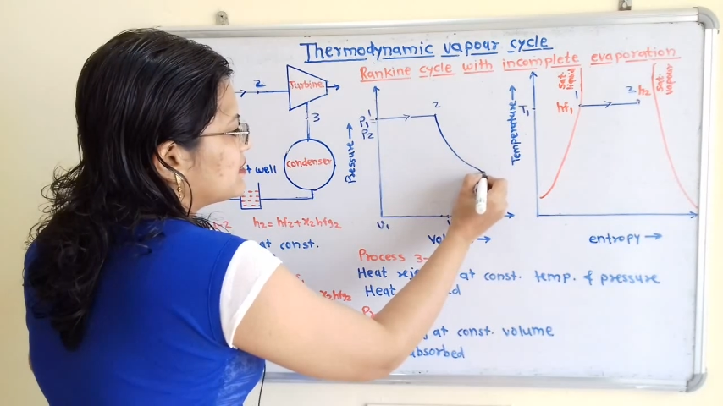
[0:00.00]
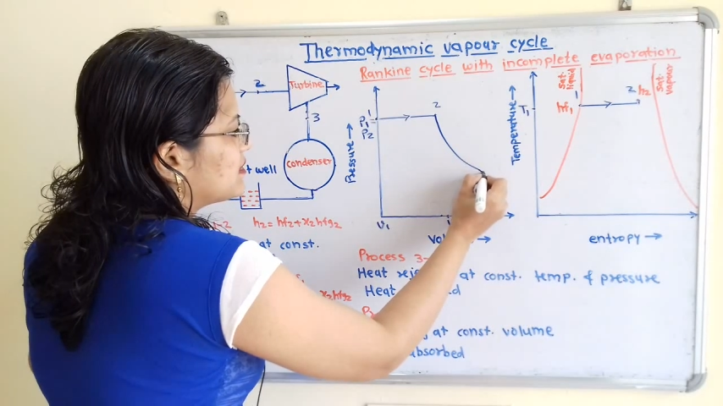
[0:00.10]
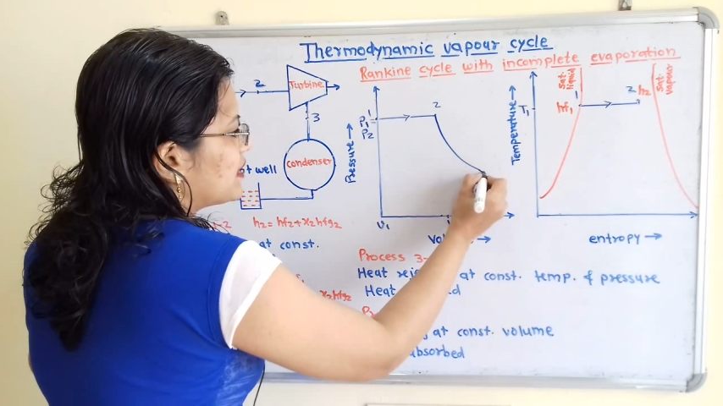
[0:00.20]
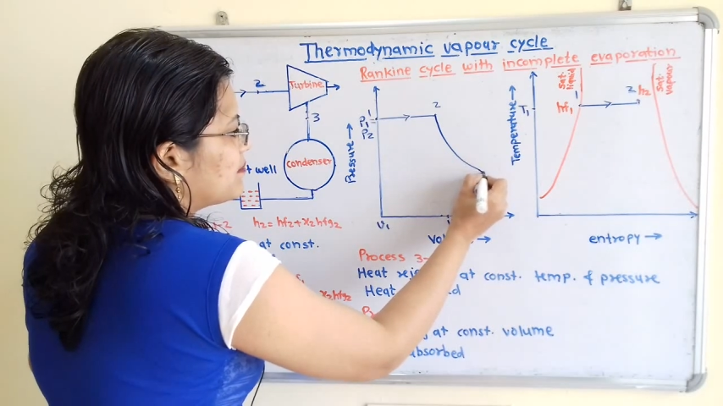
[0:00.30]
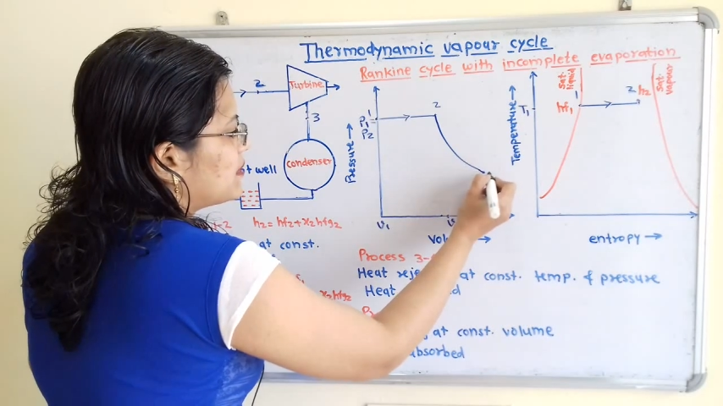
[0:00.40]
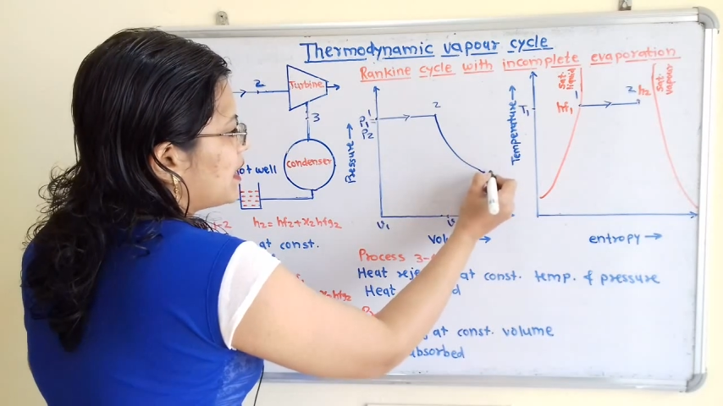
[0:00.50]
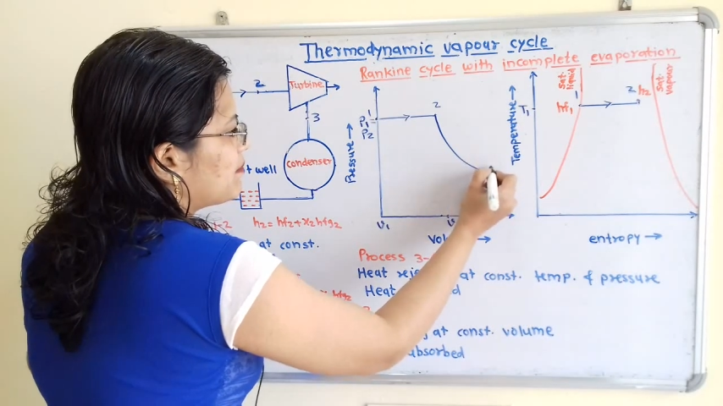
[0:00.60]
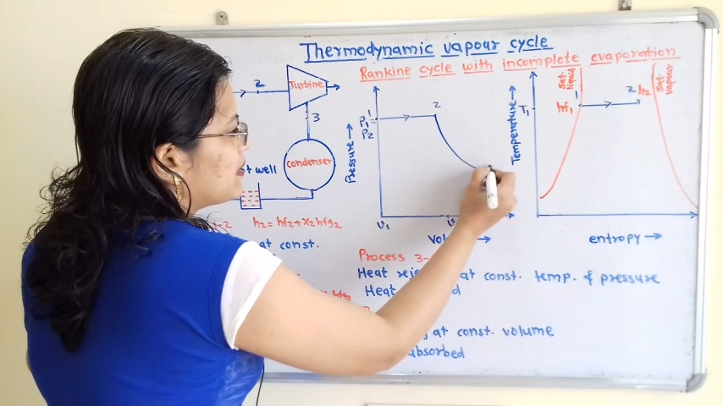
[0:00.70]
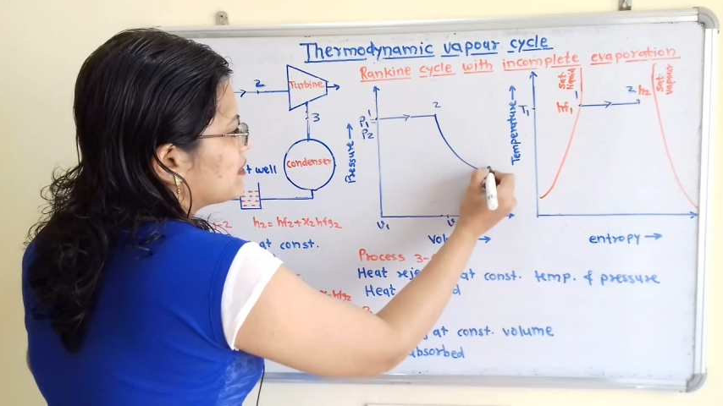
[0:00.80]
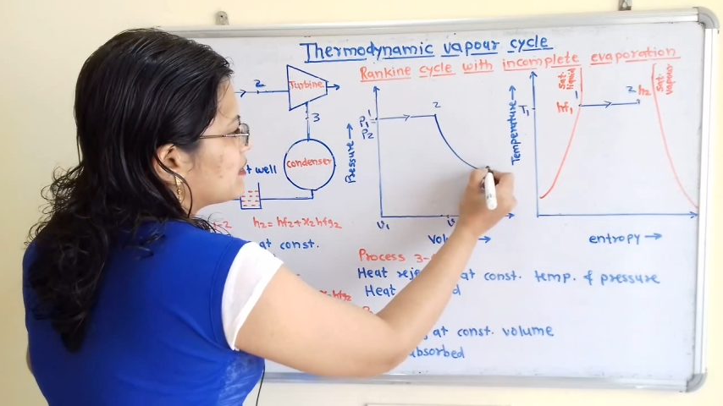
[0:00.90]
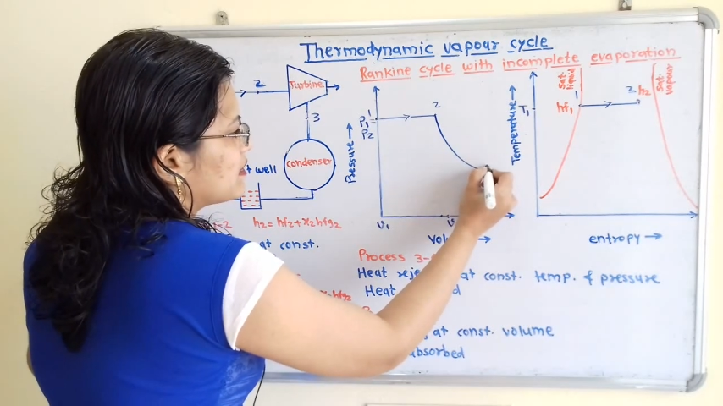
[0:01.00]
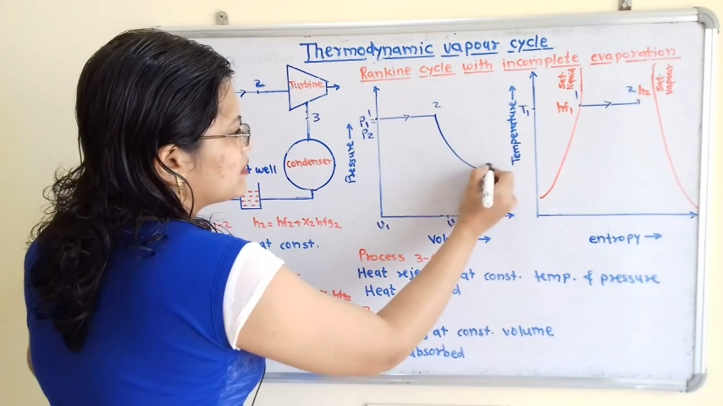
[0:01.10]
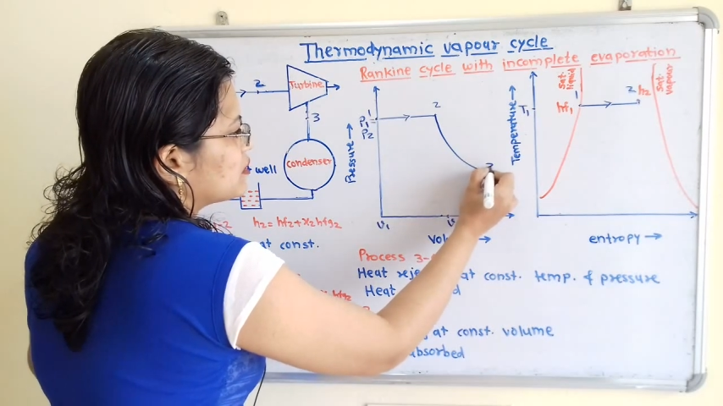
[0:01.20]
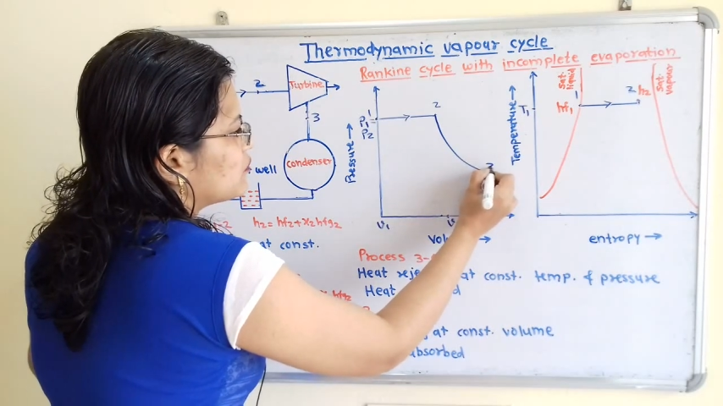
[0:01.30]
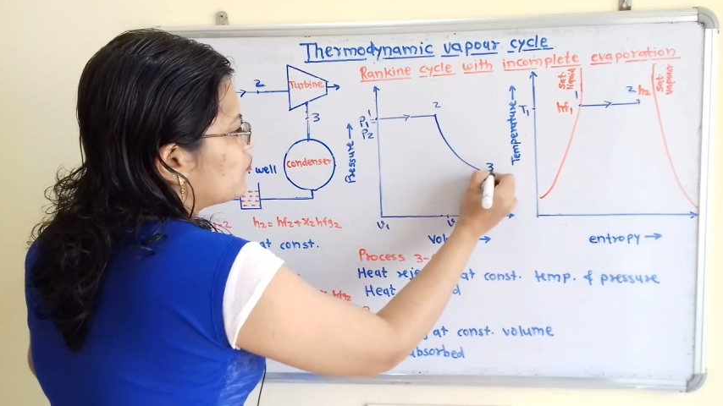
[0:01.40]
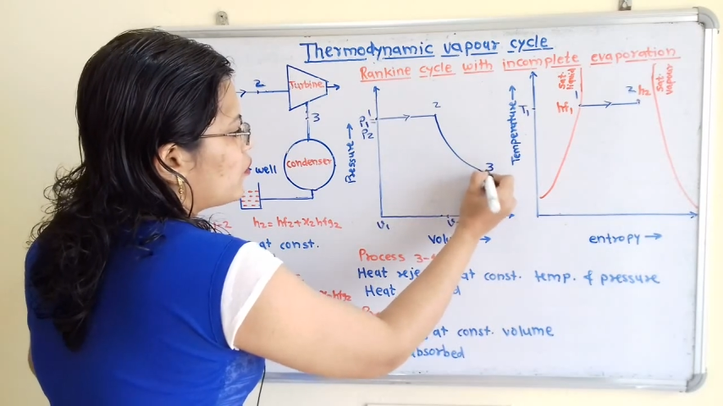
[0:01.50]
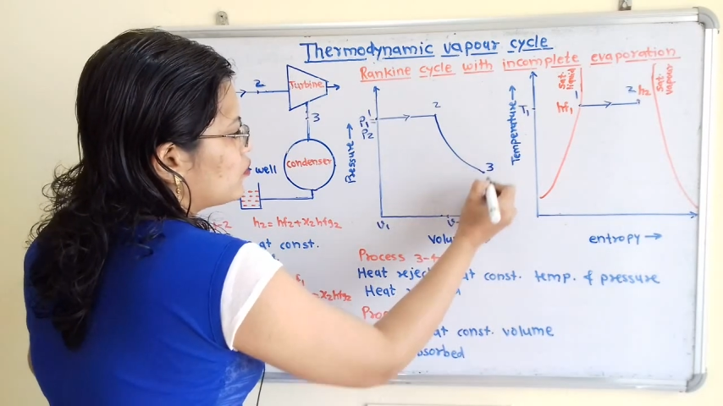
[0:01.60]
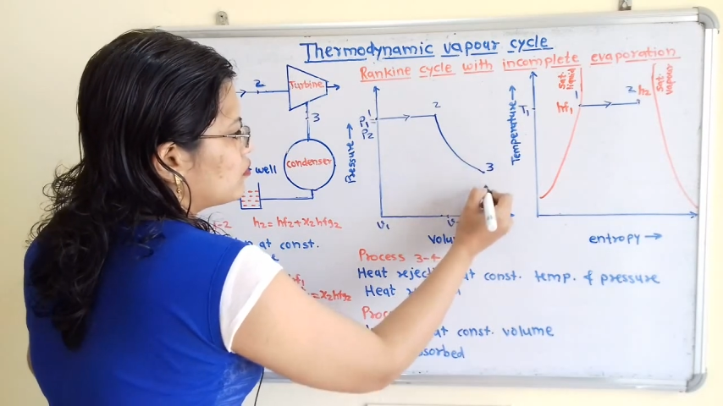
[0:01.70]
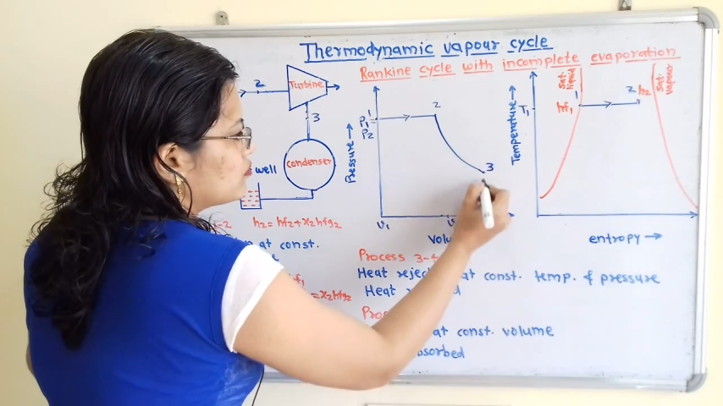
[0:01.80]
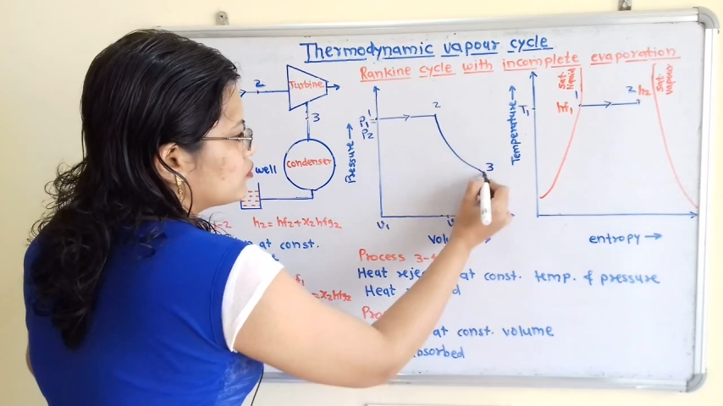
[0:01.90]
same time increase in volume.